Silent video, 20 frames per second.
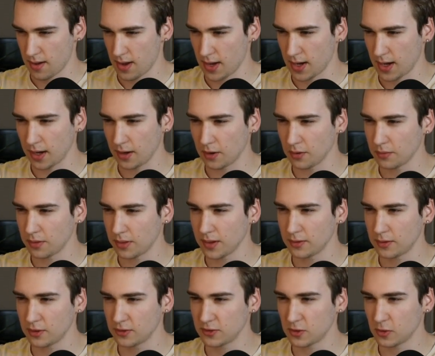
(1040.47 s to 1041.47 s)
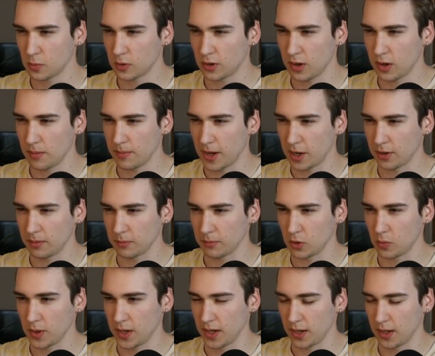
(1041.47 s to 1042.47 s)
And I don't think there's a worry about him
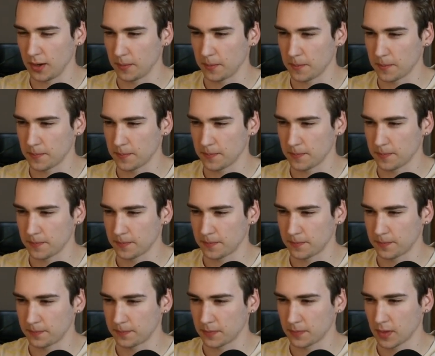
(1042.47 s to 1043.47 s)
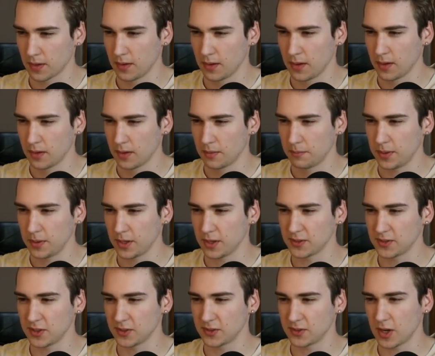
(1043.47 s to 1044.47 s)
queening.
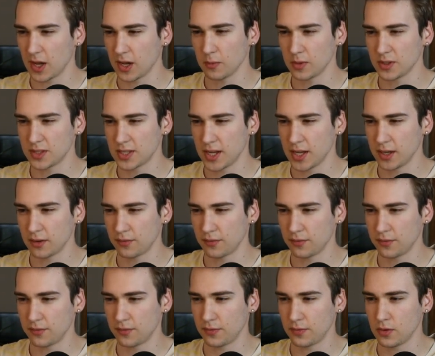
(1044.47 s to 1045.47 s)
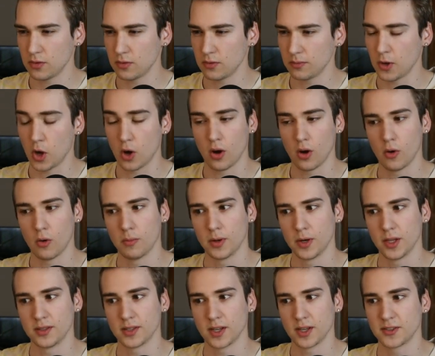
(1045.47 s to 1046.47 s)
Because his knight would take a few... Oh, but
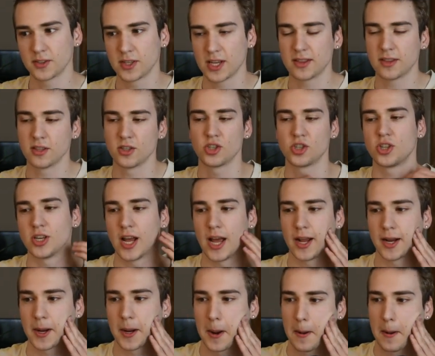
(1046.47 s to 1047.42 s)
he does get the check.